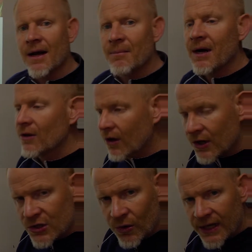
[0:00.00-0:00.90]
among
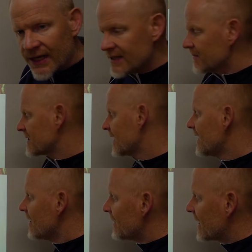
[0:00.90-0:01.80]
large organisms,
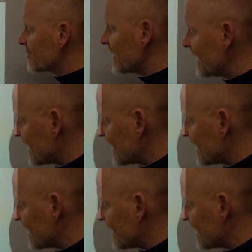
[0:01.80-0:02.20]
because we need